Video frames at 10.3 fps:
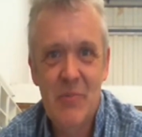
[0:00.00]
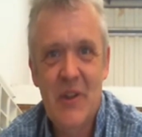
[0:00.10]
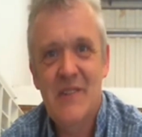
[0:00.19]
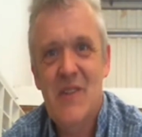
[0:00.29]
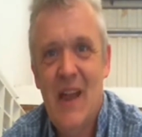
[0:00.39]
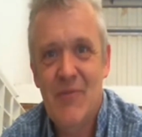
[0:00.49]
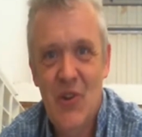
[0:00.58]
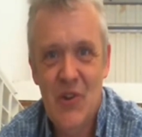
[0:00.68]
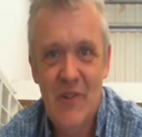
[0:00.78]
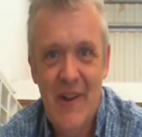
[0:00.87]
Because they have
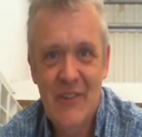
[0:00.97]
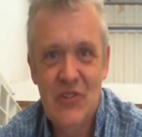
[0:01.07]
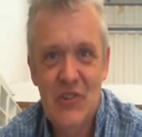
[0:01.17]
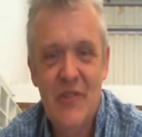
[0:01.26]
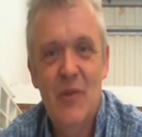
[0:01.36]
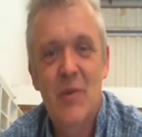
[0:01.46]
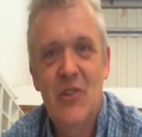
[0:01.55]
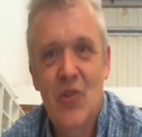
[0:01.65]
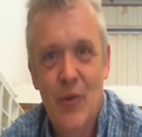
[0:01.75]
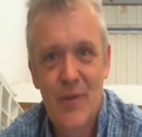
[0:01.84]
no direction and they've
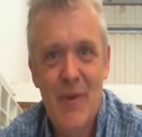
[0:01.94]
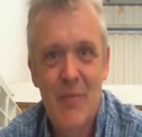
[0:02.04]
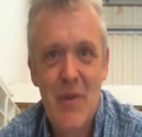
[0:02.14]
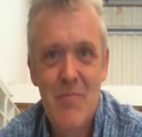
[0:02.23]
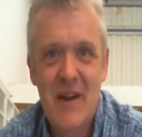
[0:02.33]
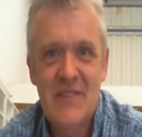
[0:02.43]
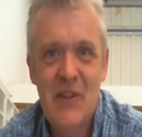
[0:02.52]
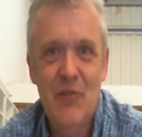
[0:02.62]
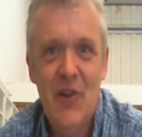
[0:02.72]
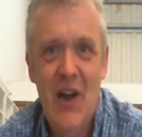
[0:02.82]
been taught about me,
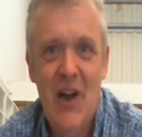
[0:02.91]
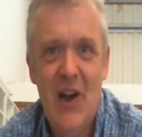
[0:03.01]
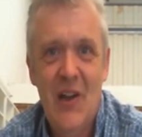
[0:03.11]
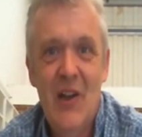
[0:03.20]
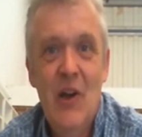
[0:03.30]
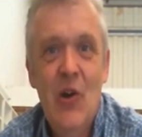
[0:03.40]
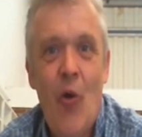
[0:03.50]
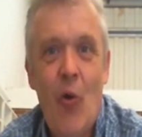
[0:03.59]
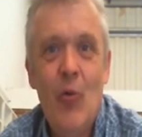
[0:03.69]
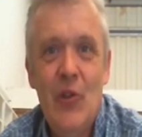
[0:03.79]
myself, I,
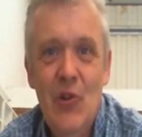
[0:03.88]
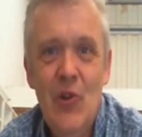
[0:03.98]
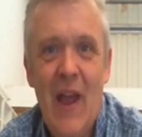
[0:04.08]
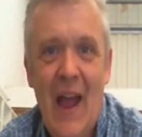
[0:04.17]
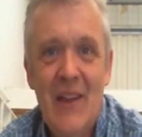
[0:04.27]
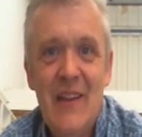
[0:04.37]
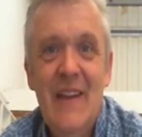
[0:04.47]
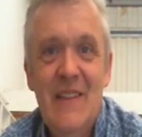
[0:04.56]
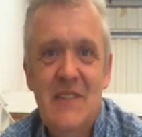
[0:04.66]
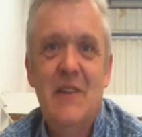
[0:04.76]
all they look at
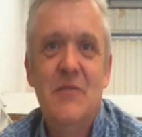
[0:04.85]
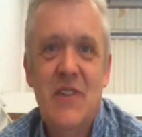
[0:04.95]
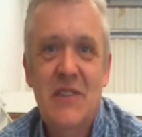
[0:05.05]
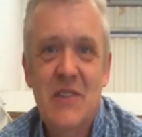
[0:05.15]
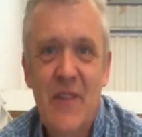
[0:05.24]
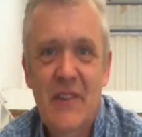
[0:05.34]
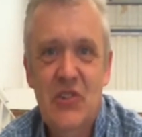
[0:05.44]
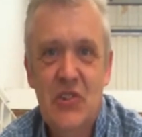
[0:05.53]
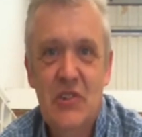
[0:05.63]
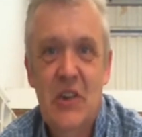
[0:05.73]
is
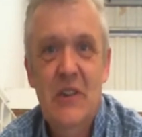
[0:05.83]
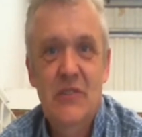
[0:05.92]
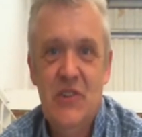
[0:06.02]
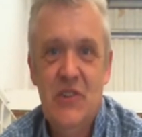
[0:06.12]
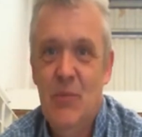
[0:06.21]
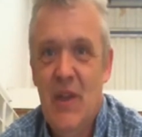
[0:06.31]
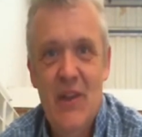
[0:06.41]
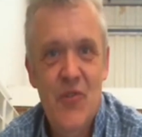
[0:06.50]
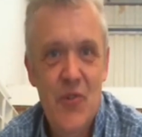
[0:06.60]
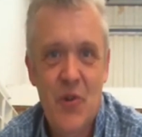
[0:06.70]
self-satisfaction. So we
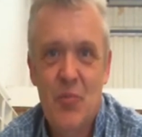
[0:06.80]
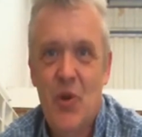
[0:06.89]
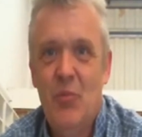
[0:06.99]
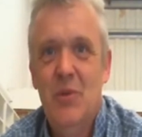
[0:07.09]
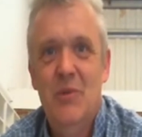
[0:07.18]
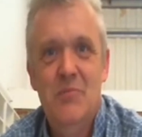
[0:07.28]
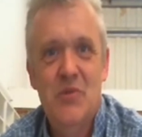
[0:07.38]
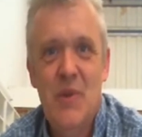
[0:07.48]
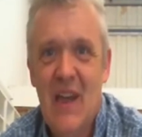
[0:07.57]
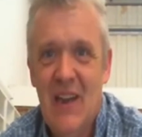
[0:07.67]
get drug
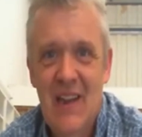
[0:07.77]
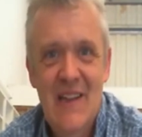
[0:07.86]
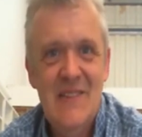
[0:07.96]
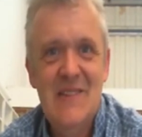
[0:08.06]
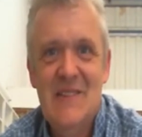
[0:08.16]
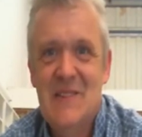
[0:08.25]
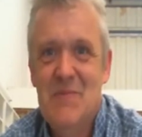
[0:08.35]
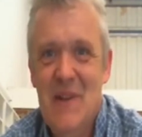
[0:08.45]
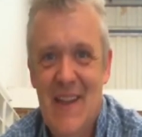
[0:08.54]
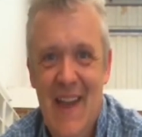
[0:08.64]
problems, we get
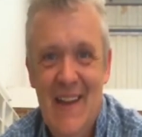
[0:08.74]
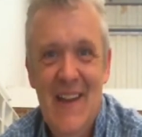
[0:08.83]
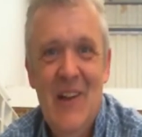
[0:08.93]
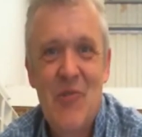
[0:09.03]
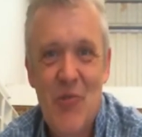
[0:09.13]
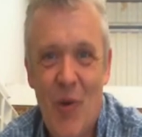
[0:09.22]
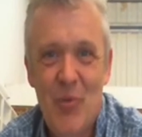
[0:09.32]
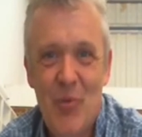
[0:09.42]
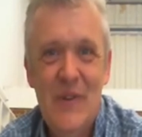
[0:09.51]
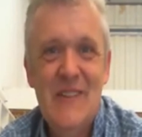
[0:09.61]
laziness, we get
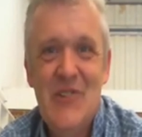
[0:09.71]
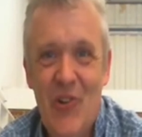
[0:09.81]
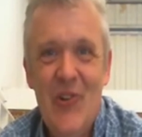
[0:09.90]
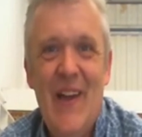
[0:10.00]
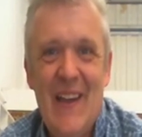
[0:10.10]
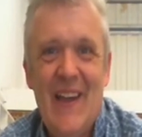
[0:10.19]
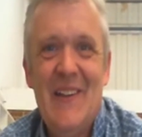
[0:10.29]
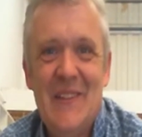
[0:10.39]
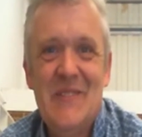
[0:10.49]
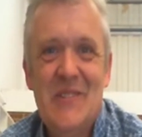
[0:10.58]
robberies, all that
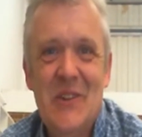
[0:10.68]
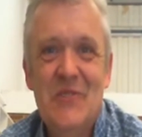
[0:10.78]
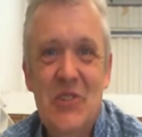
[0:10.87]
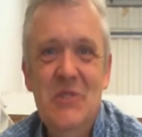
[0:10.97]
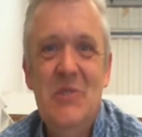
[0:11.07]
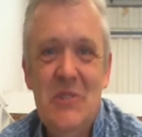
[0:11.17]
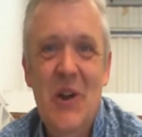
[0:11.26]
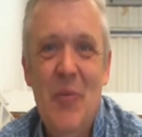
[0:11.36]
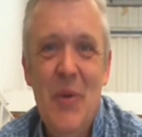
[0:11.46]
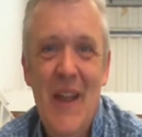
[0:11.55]
kind of stuff shoots
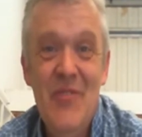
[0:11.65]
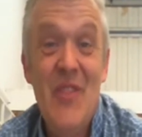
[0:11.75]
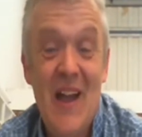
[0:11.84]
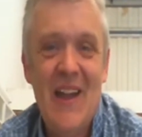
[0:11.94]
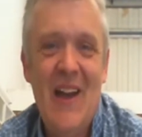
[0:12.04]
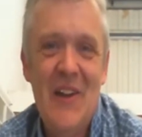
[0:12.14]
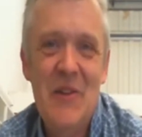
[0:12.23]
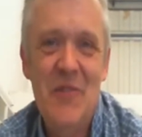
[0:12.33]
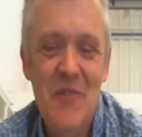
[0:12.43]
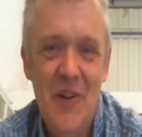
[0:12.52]
up in that
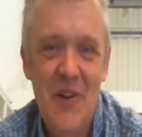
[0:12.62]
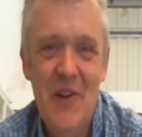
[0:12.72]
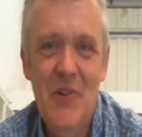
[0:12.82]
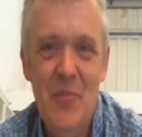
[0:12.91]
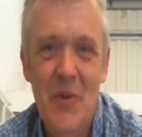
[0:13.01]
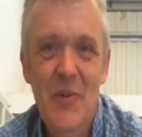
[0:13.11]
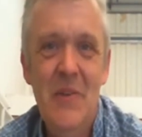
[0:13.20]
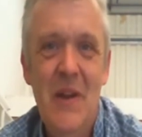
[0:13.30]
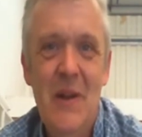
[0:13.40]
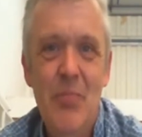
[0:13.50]
kind of
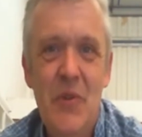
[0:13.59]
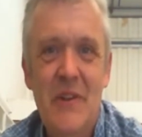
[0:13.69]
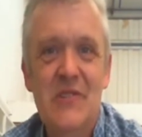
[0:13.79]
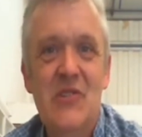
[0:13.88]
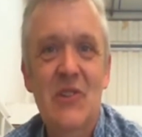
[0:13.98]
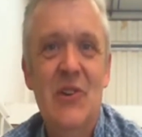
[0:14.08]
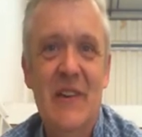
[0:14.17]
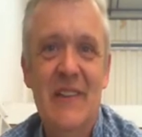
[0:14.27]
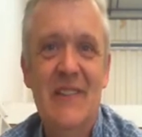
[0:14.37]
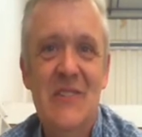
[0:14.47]
environment because you're
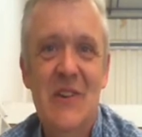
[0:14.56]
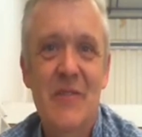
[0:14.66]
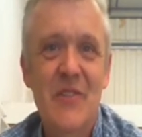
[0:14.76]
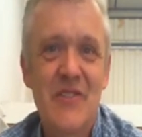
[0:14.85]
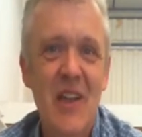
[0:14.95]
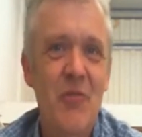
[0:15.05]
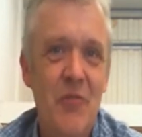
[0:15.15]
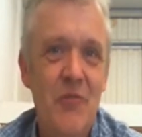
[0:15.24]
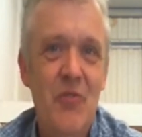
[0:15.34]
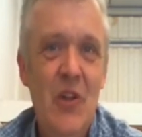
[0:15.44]
looking to serve the
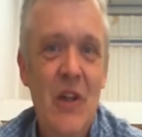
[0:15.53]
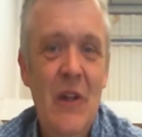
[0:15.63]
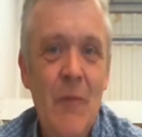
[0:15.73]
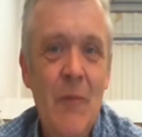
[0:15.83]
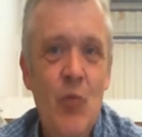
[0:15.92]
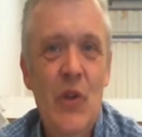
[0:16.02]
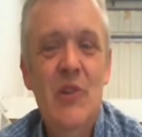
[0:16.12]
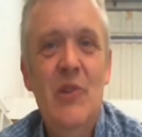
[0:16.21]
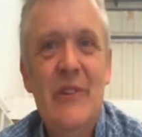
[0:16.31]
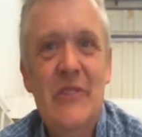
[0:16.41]
self. When
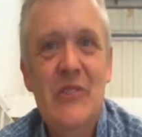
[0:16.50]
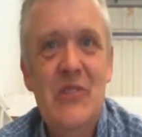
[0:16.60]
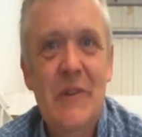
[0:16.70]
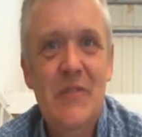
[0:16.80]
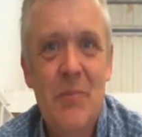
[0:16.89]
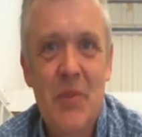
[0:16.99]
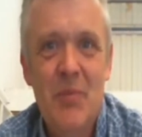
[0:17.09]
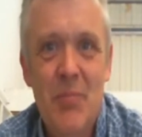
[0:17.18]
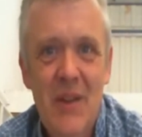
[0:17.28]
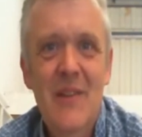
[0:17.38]
you look to serve
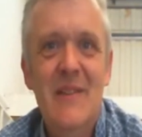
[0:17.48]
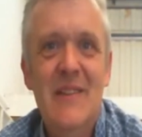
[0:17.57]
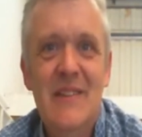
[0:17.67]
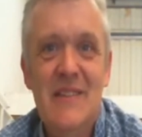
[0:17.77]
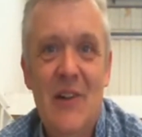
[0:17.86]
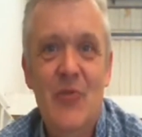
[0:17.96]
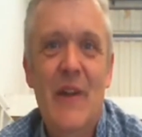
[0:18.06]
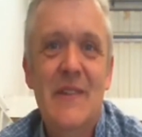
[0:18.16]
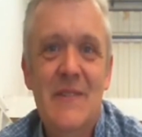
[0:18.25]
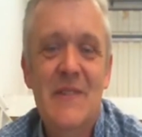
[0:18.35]
something bigger than yourself,
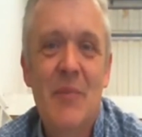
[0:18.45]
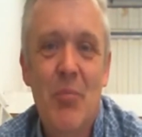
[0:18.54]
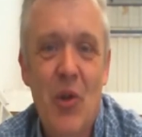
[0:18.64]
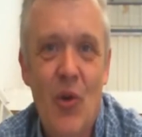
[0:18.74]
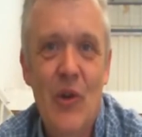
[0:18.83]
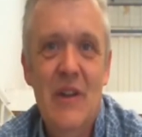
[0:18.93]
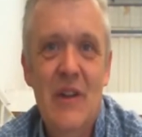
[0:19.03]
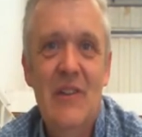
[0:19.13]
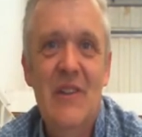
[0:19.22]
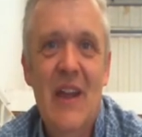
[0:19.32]
that is, you're
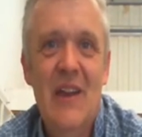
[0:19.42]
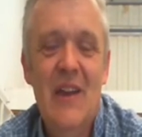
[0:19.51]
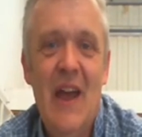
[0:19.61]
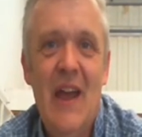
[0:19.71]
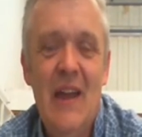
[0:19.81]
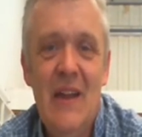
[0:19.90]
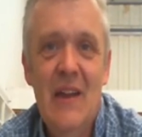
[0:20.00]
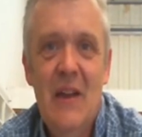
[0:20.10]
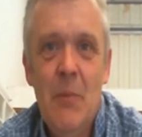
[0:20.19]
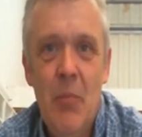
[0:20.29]
employed in a
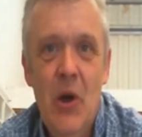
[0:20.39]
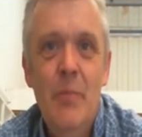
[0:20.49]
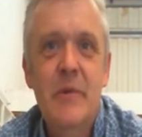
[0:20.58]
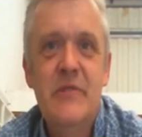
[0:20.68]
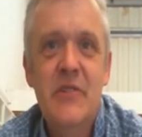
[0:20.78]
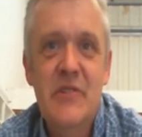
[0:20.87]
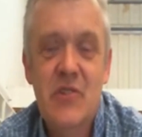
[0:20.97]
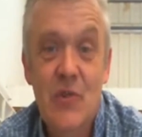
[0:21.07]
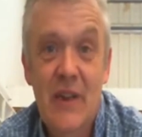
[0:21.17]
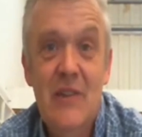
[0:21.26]
purpose that
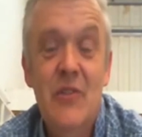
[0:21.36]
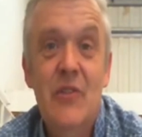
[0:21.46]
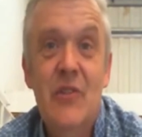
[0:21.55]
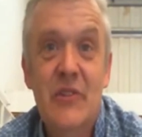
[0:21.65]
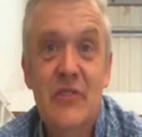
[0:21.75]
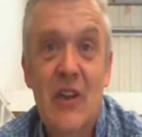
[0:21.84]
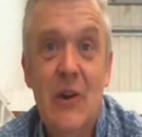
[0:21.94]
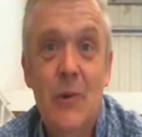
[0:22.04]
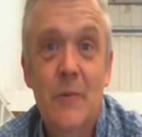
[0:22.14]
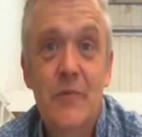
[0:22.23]
is greater than
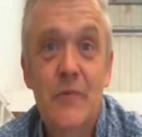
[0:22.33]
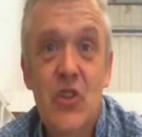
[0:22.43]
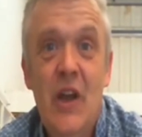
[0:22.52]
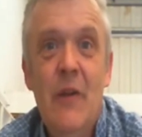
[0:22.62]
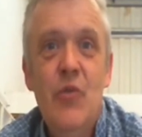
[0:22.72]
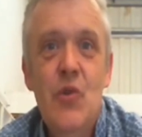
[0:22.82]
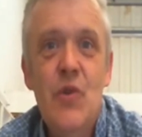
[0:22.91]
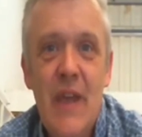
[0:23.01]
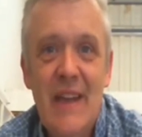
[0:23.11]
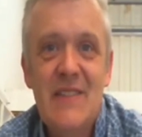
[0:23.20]
yourselves, you
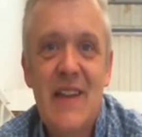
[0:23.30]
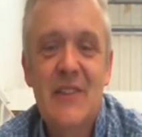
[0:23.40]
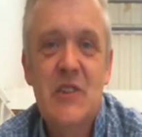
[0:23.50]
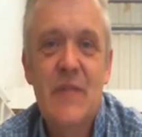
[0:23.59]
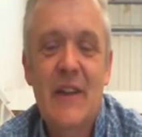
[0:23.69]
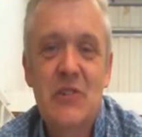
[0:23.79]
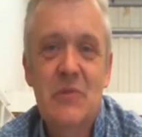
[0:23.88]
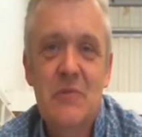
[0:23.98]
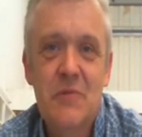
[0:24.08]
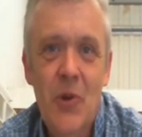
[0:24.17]
get
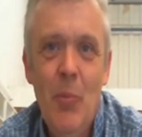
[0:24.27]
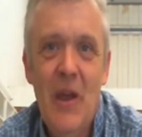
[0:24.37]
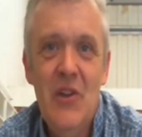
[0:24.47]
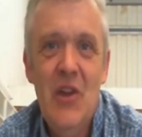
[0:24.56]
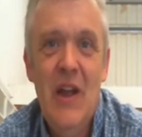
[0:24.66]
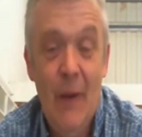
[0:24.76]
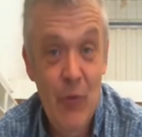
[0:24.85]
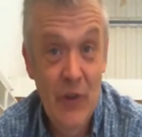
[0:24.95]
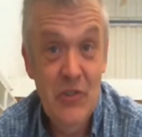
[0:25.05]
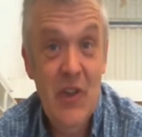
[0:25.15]
satisfaction from it,
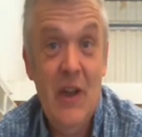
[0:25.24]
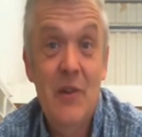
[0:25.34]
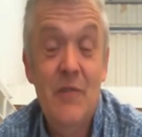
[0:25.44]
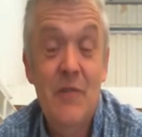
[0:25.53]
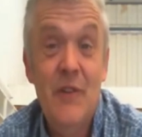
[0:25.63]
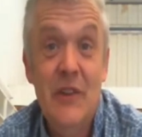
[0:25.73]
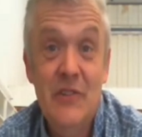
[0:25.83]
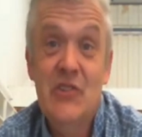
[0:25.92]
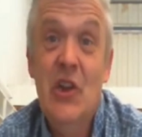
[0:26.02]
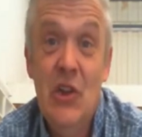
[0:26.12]
and those kind of
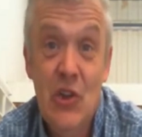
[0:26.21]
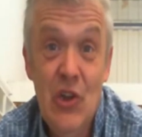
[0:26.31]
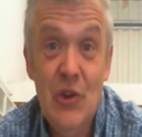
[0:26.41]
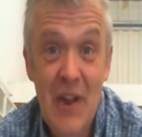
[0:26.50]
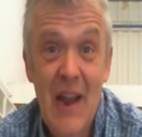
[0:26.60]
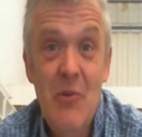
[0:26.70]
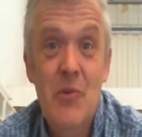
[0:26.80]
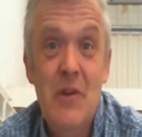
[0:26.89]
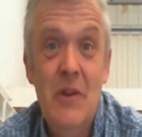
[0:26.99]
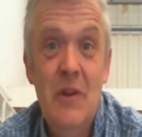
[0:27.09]
figures go
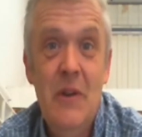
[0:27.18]
down.